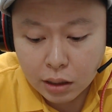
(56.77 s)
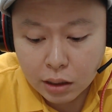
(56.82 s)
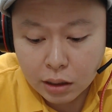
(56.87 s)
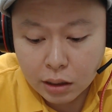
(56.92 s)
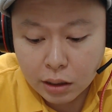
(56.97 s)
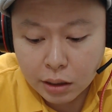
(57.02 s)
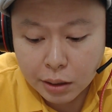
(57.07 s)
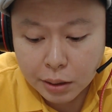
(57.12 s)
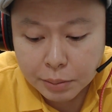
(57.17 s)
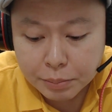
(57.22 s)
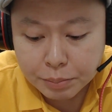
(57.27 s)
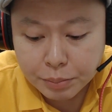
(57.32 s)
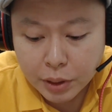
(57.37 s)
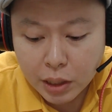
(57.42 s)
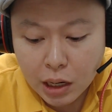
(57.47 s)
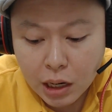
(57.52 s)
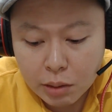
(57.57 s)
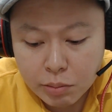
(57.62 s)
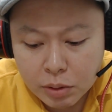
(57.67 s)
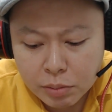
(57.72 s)

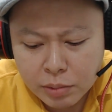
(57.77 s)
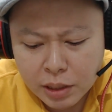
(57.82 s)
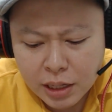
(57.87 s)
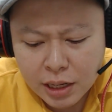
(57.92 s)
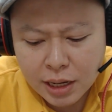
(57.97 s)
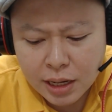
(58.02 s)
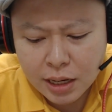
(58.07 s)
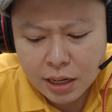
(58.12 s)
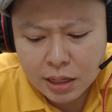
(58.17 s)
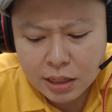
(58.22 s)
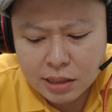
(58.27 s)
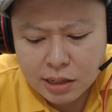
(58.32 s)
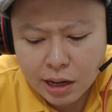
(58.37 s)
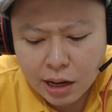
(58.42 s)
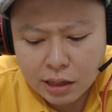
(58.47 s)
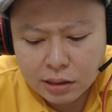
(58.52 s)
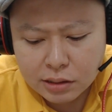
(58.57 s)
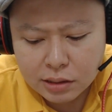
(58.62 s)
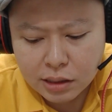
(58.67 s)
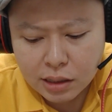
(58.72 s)
and
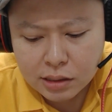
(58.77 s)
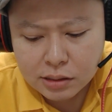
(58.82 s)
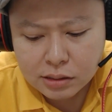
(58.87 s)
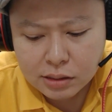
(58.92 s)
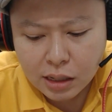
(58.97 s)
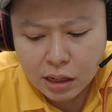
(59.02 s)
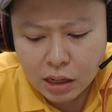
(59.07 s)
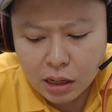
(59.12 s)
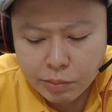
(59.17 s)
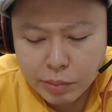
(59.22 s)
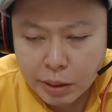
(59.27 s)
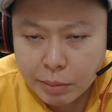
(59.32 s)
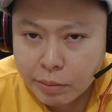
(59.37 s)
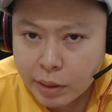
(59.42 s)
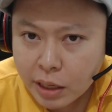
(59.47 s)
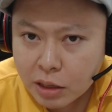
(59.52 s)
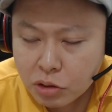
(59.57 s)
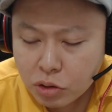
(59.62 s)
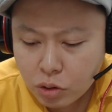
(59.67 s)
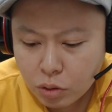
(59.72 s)
probably that is gonna
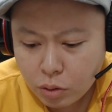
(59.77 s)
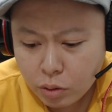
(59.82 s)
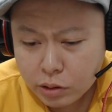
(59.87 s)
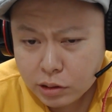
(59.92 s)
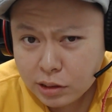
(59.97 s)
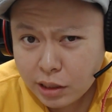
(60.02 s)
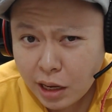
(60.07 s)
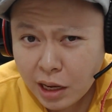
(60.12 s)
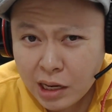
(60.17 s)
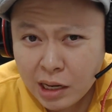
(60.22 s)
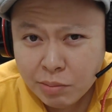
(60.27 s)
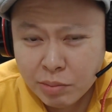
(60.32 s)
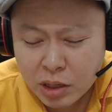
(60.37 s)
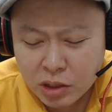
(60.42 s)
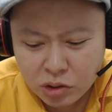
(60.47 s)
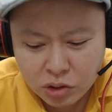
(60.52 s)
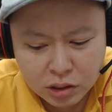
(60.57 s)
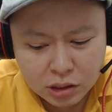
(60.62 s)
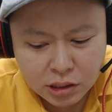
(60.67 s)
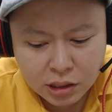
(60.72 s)
be my choice,
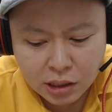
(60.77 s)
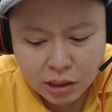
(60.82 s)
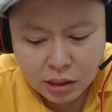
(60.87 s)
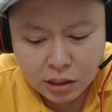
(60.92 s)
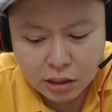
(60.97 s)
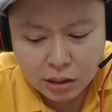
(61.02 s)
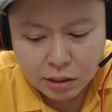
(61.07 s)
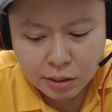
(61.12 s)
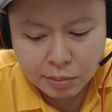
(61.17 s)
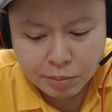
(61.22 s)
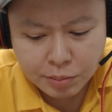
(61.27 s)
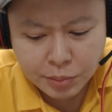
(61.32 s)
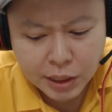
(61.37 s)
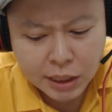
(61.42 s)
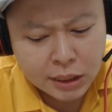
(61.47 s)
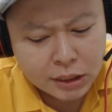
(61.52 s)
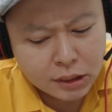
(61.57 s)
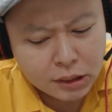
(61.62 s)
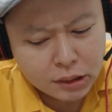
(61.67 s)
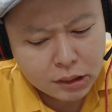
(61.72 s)
Anima Shida.
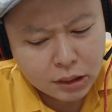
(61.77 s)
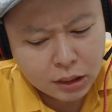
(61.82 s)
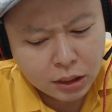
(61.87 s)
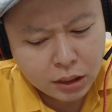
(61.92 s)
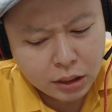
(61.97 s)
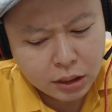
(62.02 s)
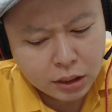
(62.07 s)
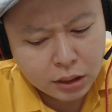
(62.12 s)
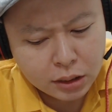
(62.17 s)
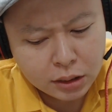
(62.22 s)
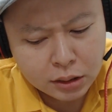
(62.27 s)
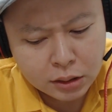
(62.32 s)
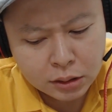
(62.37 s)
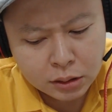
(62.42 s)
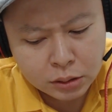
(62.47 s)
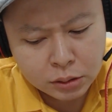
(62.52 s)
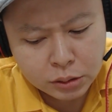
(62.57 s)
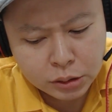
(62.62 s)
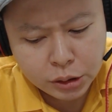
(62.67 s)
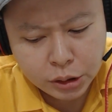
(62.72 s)
But
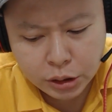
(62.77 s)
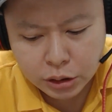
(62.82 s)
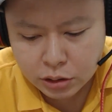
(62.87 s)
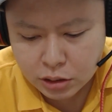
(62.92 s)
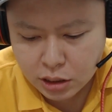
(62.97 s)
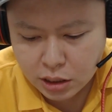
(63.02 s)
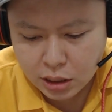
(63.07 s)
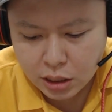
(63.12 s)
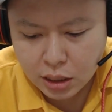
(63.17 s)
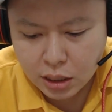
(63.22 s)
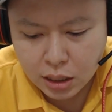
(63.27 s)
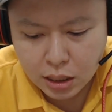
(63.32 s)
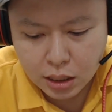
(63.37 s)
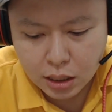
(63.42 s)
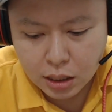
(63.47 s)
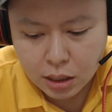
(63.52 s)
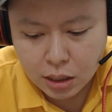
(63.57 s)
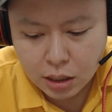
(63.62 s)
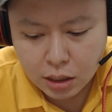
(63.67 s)
how do you think?